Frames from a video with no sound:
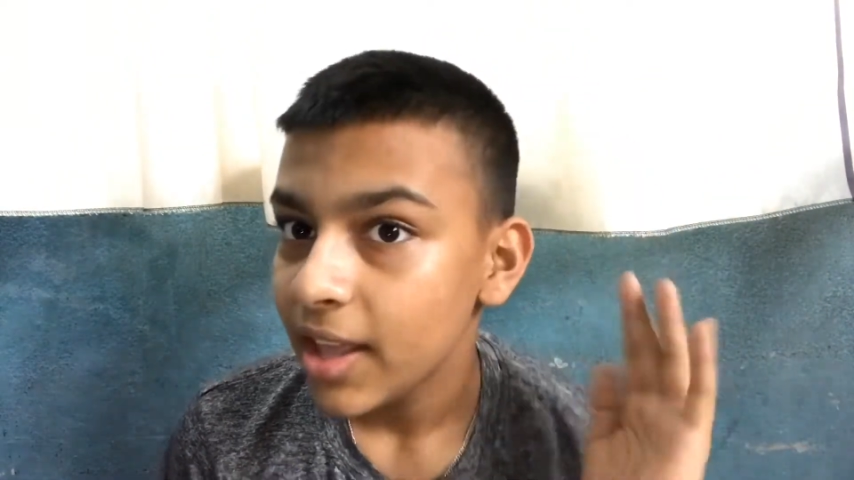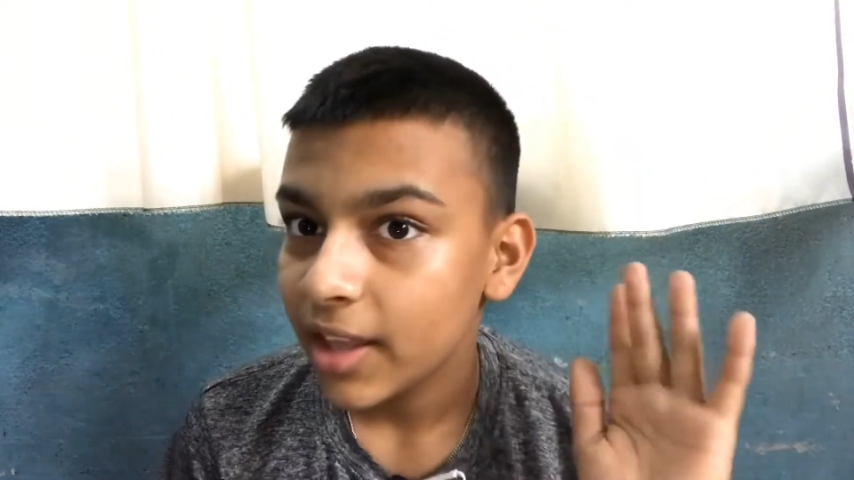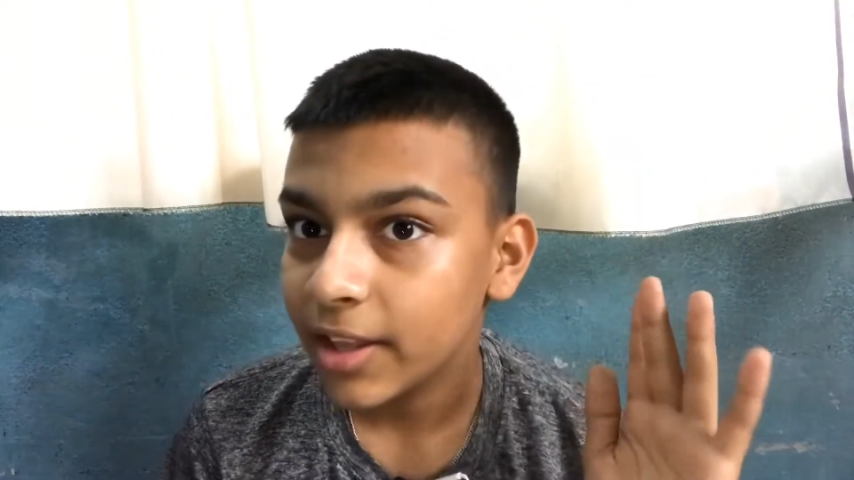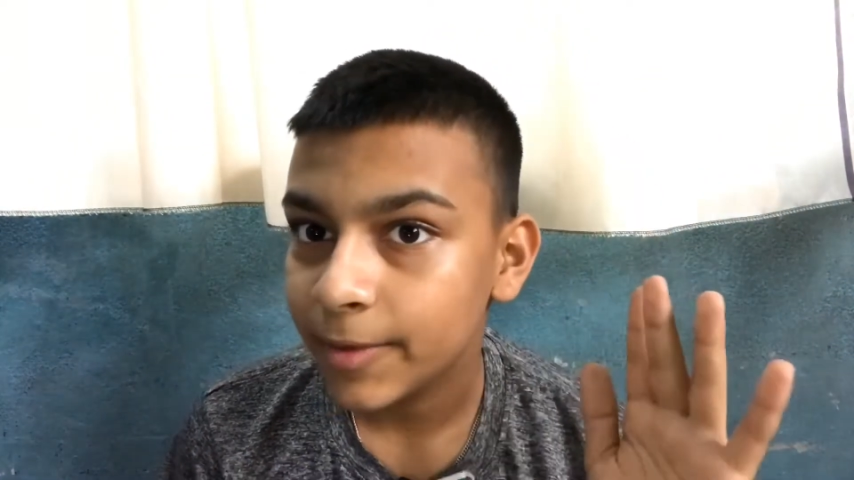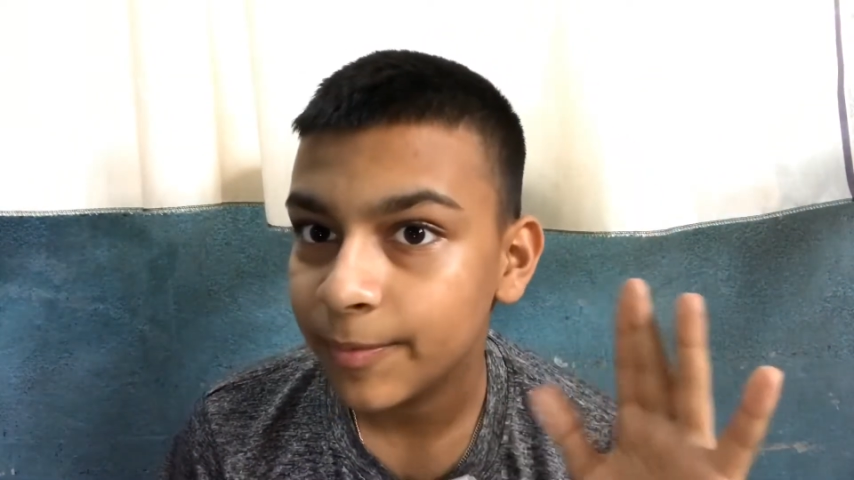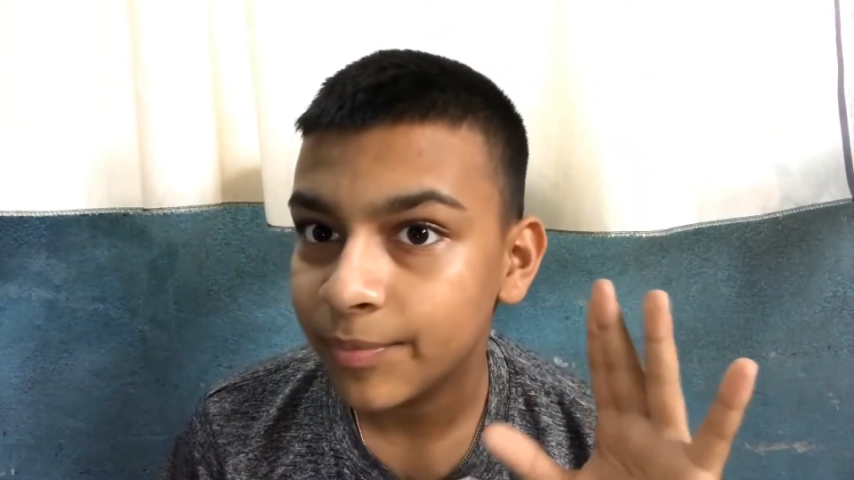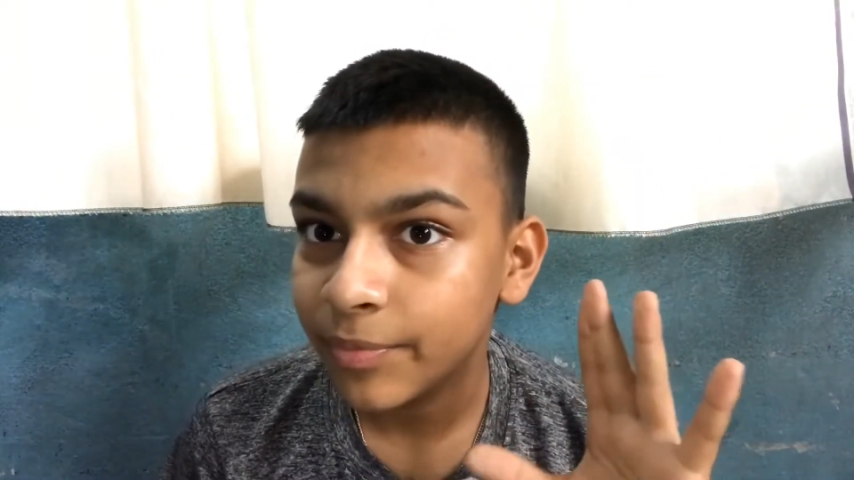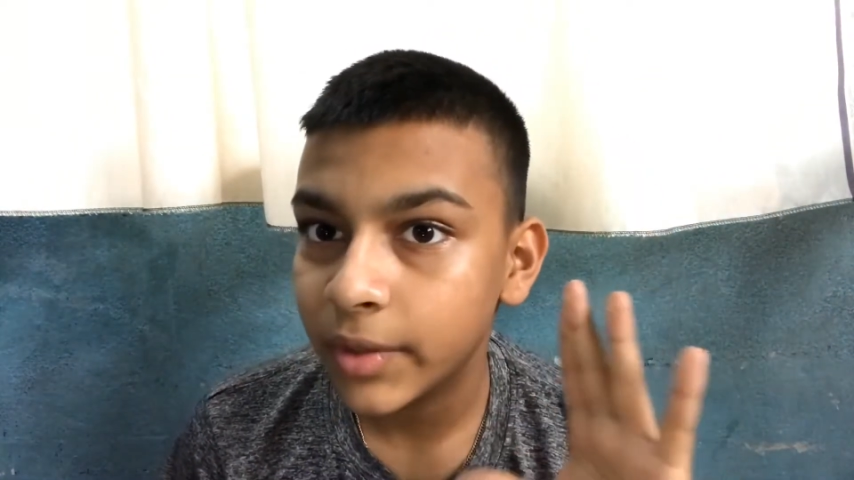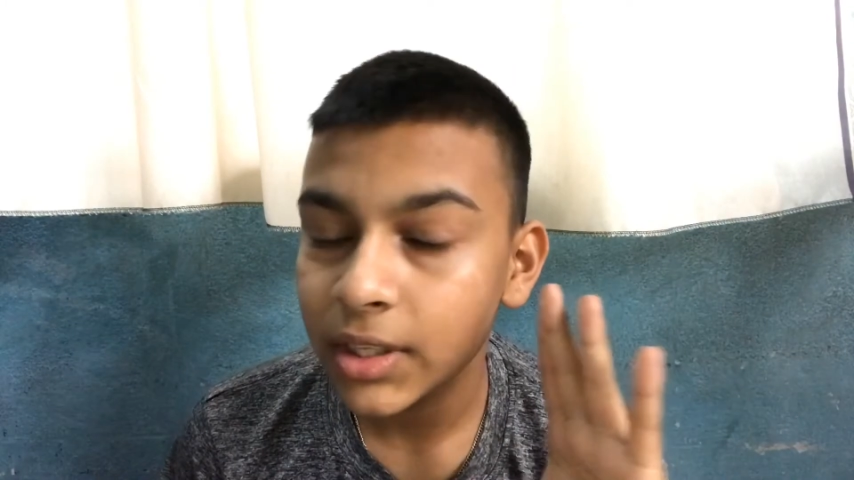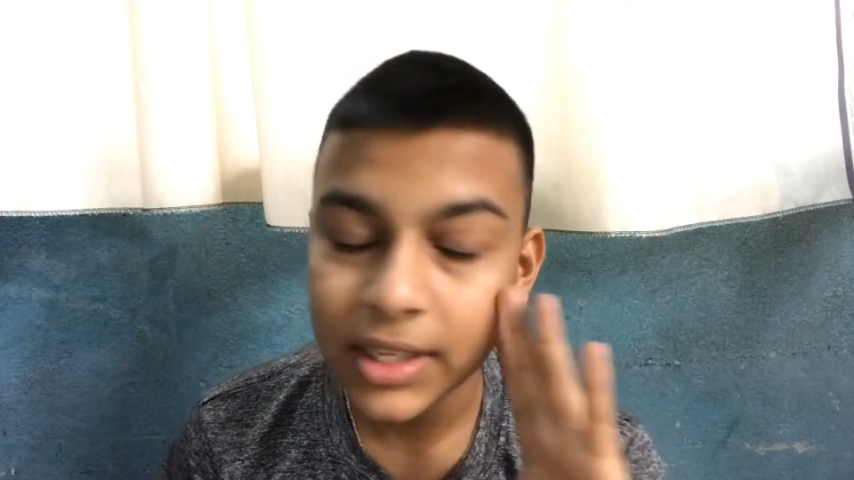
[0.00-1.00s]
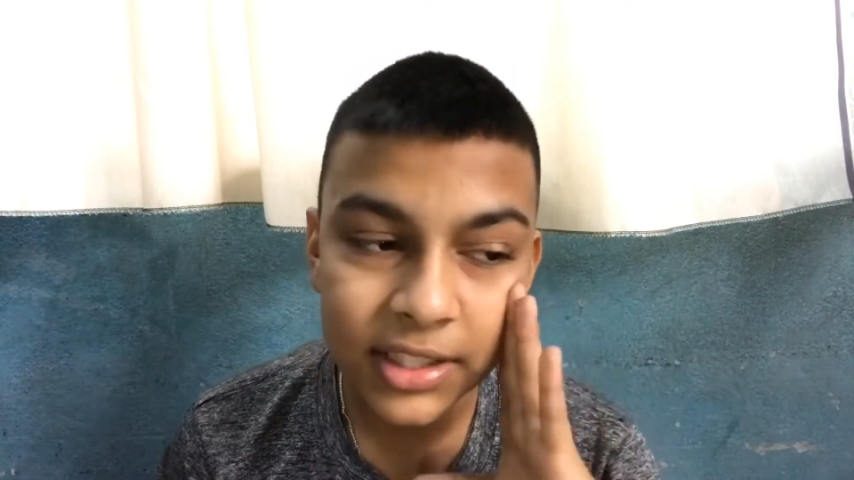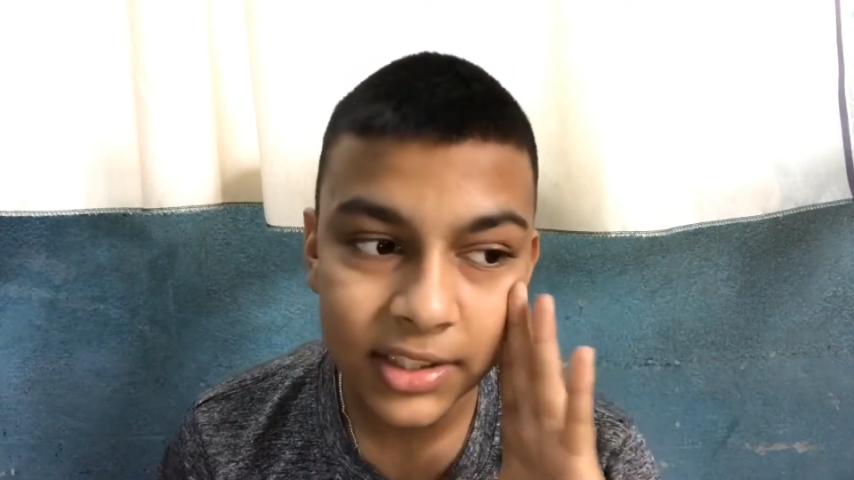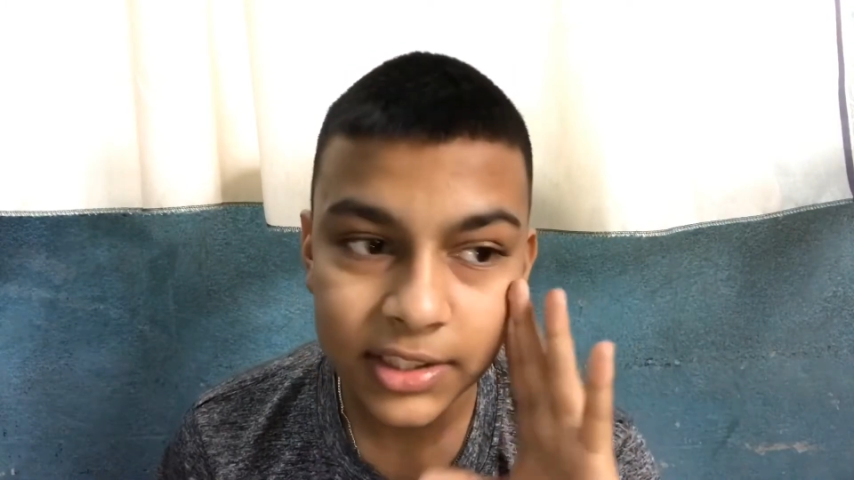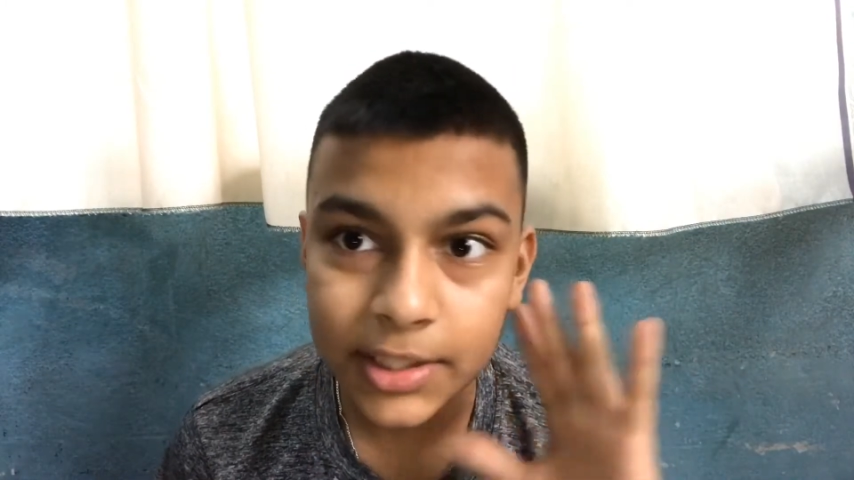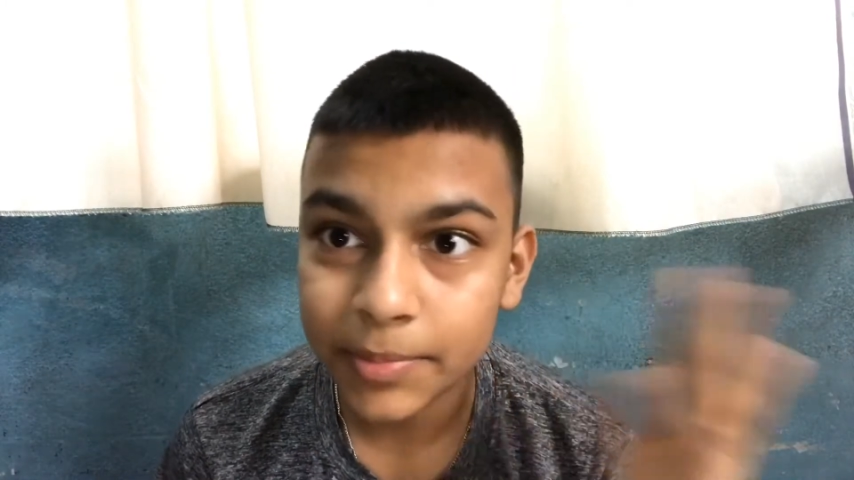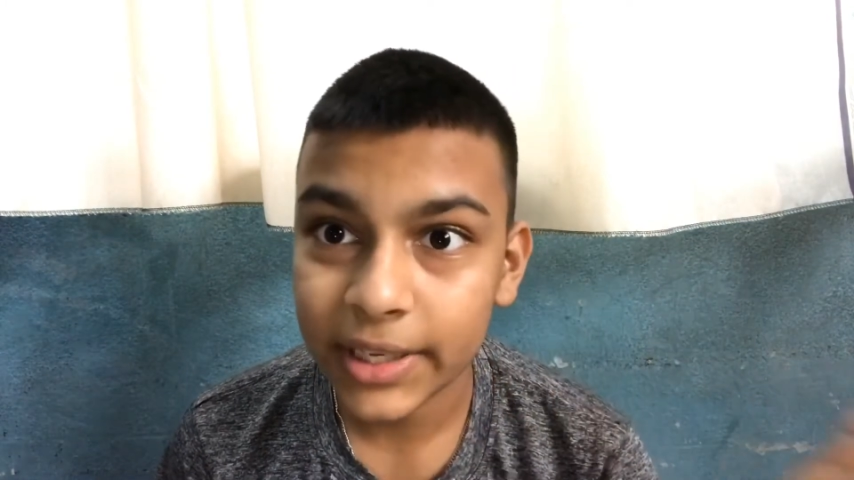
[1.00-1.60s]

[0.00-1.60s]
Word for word: um, some